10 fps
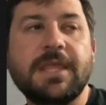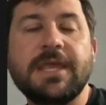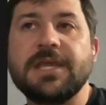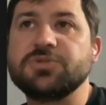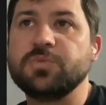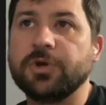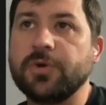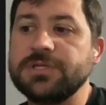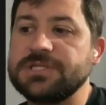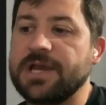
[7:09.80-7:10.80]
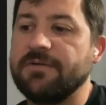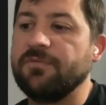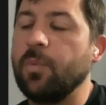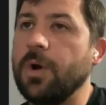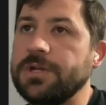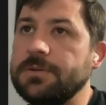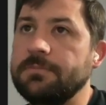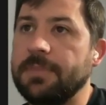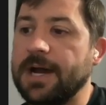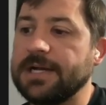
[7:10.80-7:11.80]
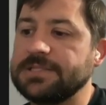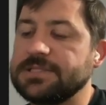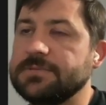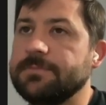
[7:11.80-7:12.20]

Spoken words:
is we're going to have one bot.